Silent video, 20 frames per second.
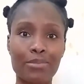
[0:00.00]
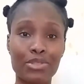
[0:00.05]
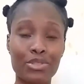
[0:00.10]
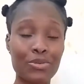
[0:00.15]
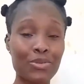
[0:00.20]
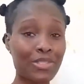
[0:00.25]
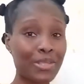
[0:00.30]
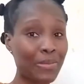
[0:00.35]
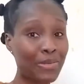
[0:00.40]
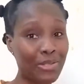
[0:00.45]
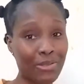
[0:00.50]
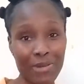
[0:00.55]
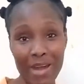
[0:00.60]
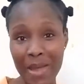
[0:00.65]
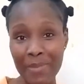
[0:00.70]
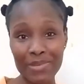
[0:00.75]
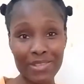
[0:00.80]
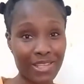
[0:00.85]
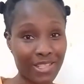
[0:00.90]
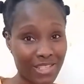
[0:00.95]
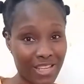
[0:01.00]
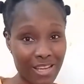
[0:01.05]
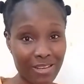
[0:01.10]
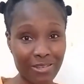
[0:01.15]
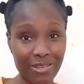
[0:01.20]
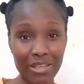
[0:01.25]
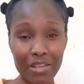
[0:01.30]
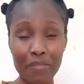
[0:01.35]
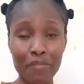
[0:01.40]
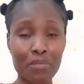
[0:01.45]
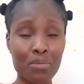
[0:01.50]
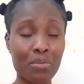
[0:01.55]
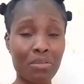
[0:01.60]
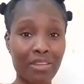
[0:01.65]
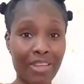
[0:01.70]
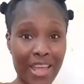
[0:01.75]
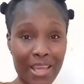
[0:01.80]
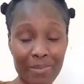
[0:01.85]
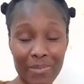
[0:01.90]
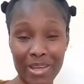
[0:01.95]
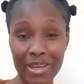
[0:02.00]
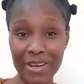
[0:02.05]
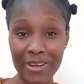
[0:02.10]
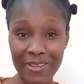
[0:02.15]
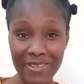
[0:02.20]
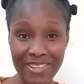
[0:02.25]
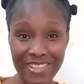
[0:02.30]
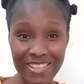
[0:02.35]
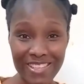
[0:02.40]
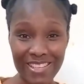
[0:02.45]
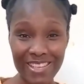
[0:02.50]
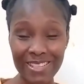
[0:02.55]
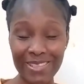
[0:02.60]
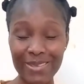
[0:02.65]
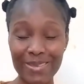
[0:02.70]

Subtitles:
Do subscribe to the channel if you like my energy.